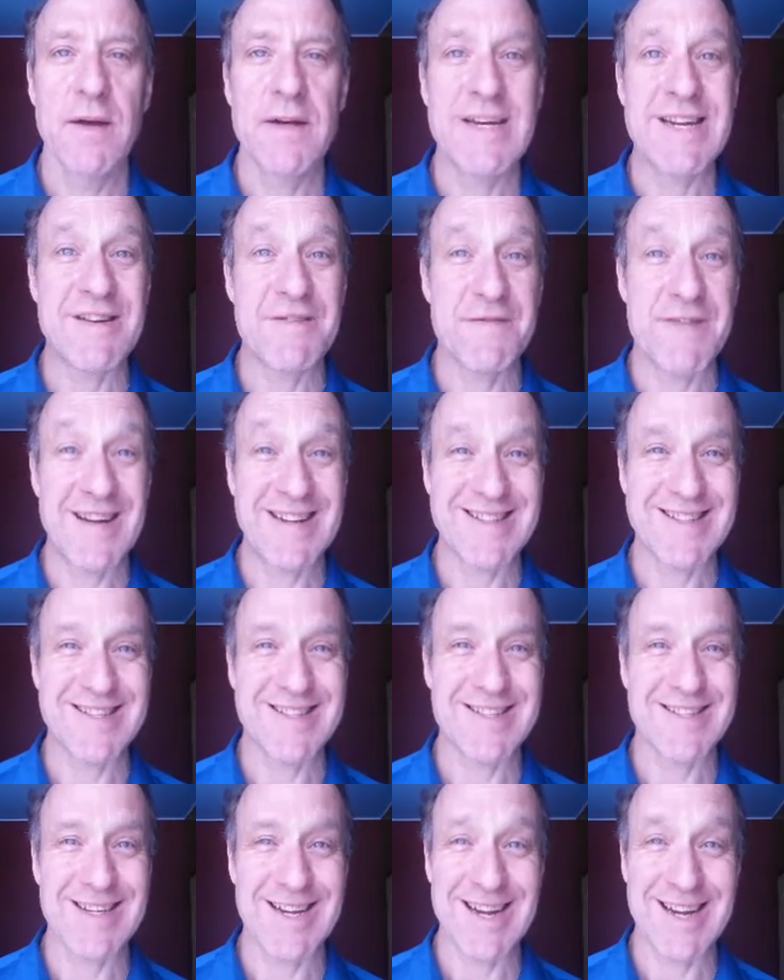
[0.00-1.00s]

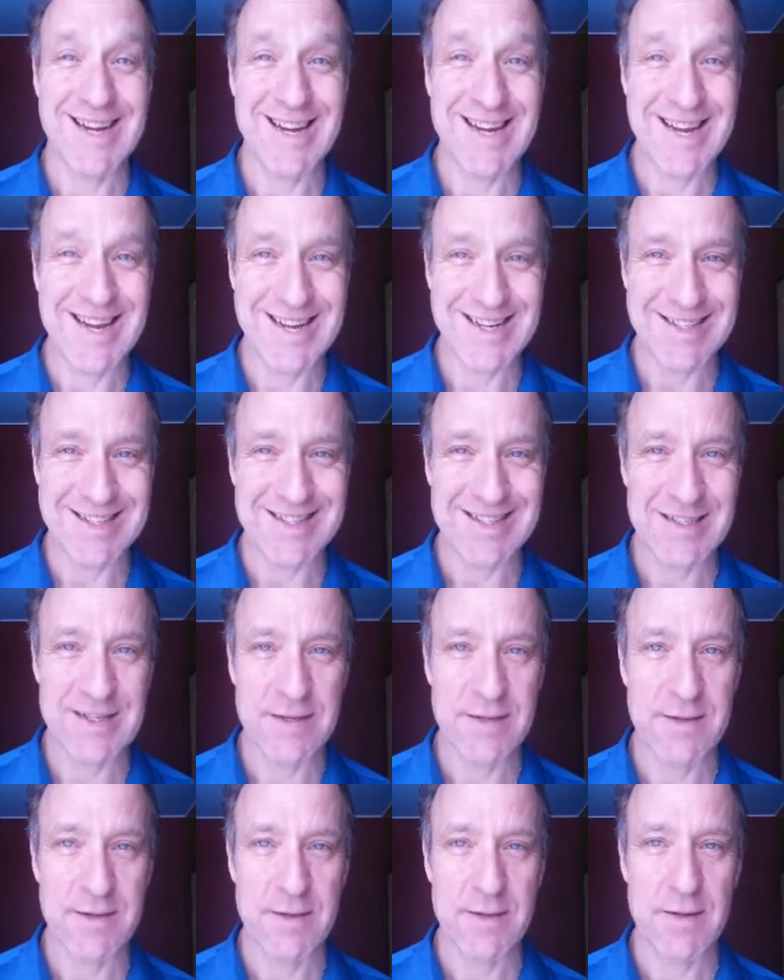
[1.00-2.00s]
defenses
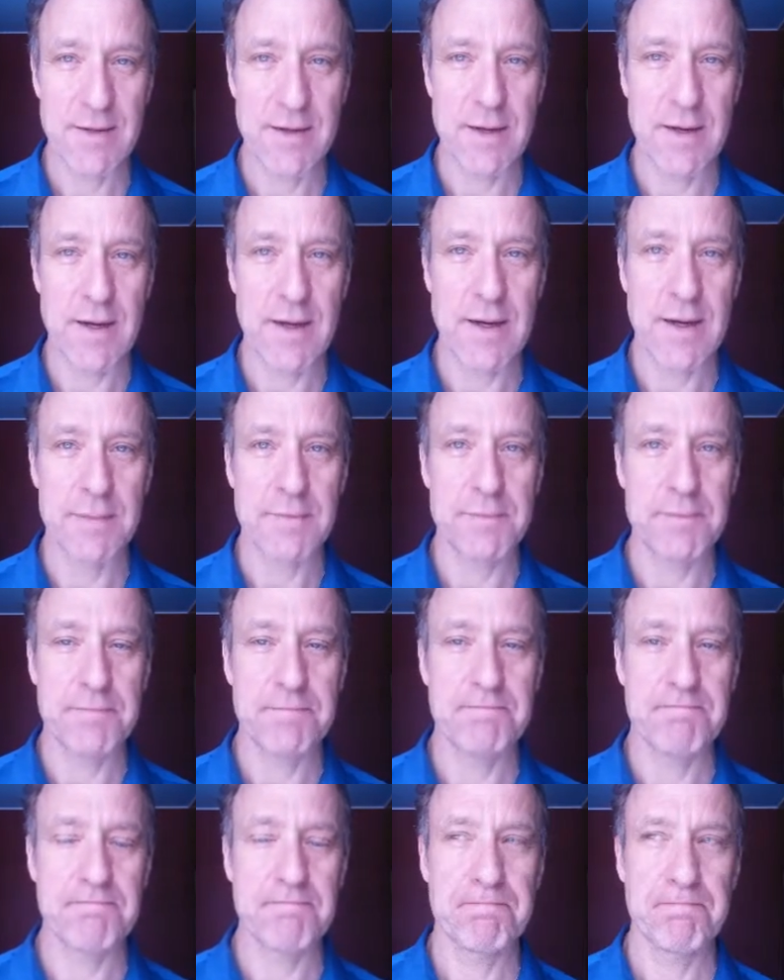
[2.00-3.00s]
against
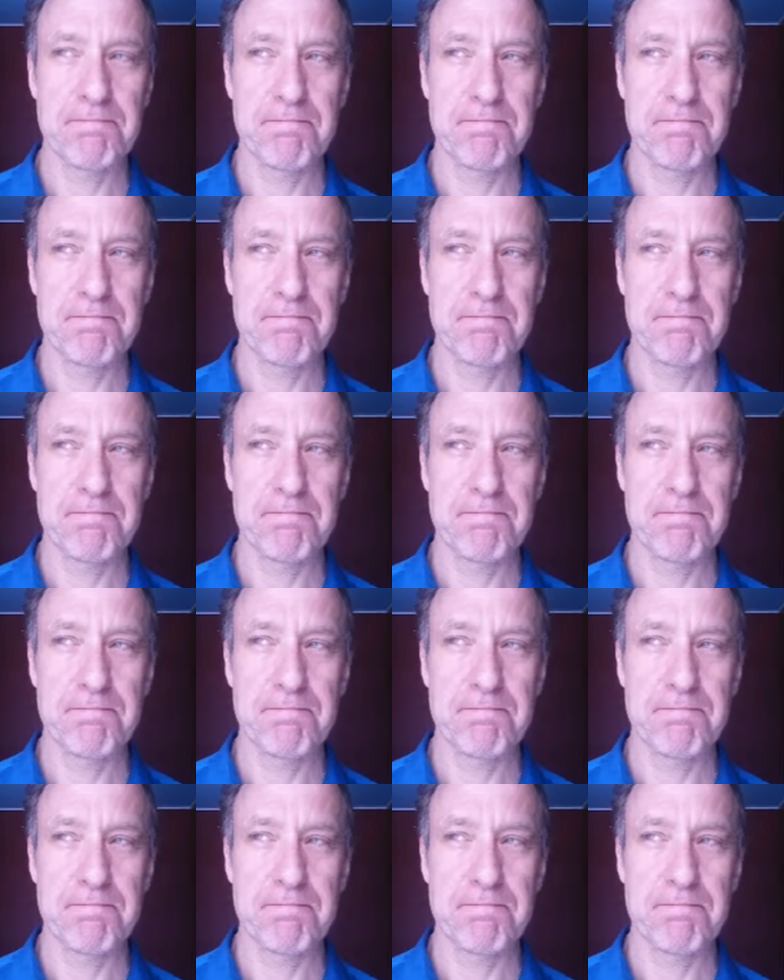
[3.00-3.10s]
um,